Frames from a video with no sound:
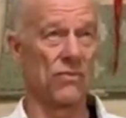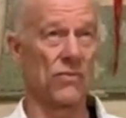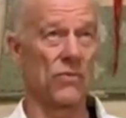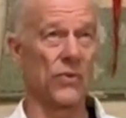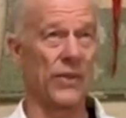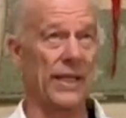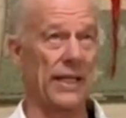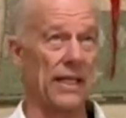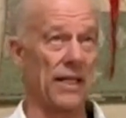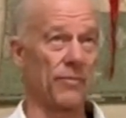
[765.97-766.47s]

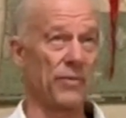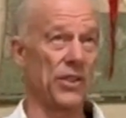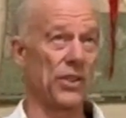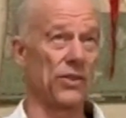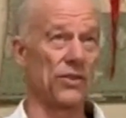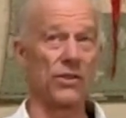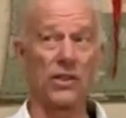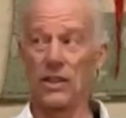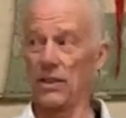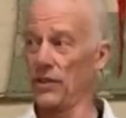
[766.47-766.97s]
wait, I'm
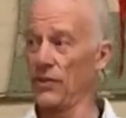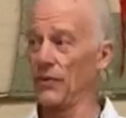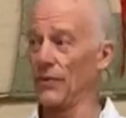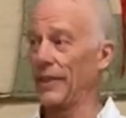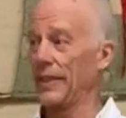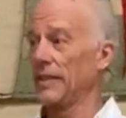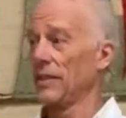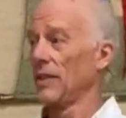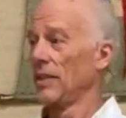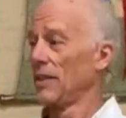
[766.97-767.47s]
in Illinois.
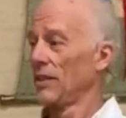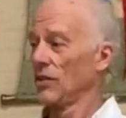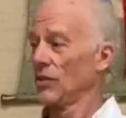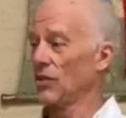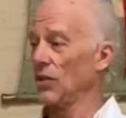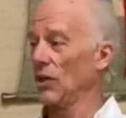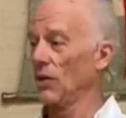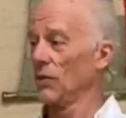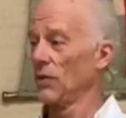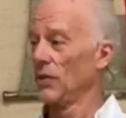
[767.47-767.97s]

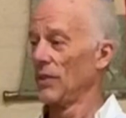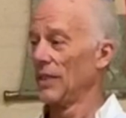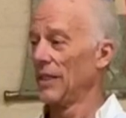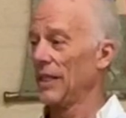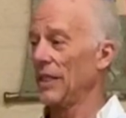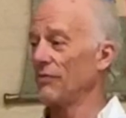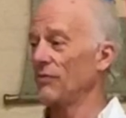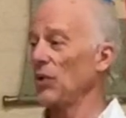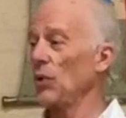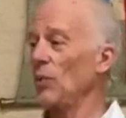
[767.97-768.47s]
So
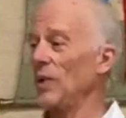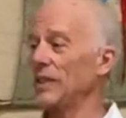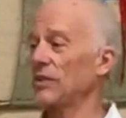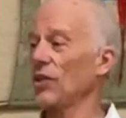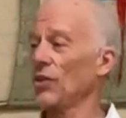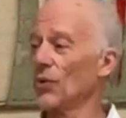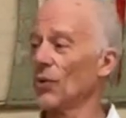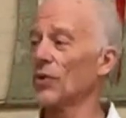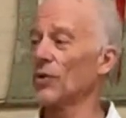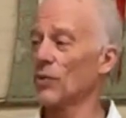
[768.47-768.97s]
if you went
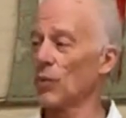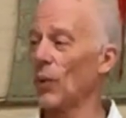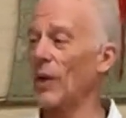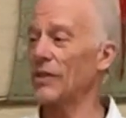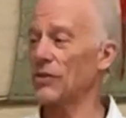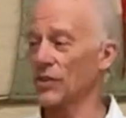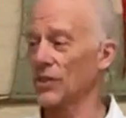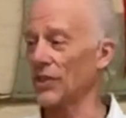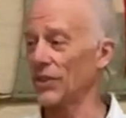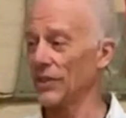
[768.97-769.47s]
to
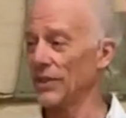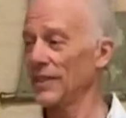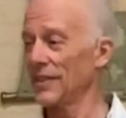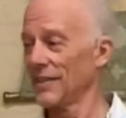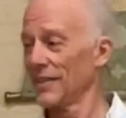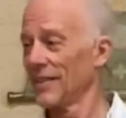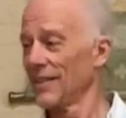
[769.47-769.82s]
Northwestern,